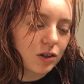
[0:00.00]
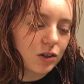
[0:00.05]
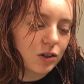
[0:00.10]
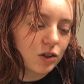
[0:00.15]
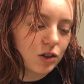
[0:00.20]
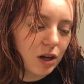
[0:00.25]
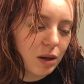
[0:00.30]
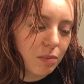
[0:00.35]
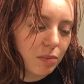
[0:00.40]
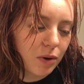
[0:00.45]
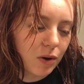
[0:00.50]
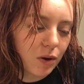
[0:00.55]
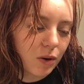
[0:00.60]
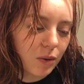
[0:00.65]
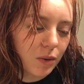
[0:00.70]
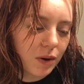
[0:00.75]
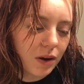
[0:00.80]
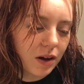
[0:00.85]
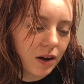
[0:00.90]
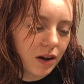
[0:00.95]

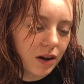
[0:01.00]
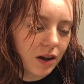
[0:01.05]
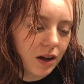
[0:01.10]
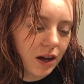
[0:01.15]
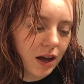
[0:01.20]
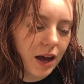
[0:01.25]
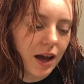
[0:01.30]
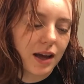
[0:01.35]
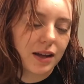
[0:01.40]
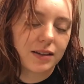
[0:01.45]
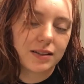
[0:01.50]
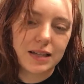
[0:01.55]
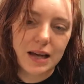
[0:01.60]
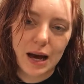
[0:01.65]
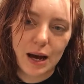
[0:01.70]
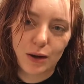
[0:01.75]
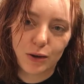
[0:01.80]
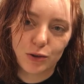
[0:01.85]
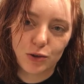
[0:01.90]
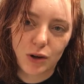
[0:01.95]
Shampoo and
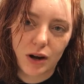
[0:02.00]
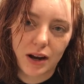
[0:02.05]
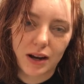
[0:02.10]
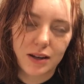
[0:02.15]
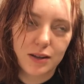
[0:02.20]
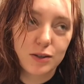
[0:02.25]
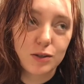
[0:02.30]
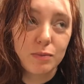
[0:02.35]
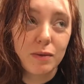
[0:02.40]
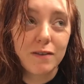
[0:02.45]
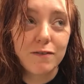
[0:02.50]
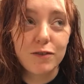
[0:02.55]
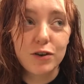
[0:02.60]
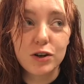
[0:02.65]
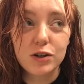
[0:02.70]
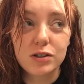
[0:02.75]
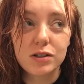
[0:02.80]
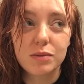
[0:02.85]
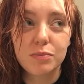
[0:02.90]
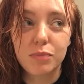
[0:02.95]
towel dry. So my
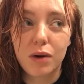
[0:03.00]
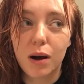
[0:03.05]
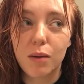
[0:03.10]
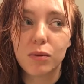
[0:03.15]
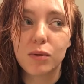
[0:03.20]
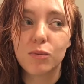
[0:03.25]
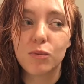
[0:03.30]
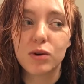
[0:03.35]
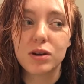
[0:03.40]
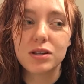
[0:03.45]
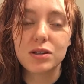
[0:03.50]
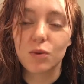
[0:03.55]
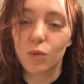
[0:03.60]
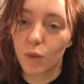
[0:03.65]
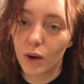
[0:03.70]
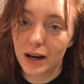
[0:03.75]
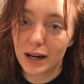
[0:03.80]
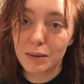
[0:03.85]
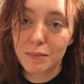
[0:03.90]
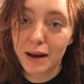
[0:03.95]
first problem was
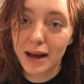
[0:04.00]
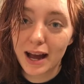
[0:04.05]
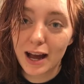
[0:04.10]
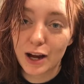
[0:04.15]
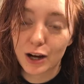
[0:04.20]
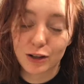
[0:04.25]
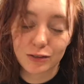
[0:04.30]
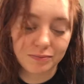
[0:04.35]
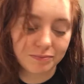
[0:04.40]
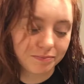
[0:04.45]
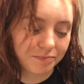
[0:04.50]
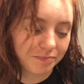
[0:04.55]
wetting my hair.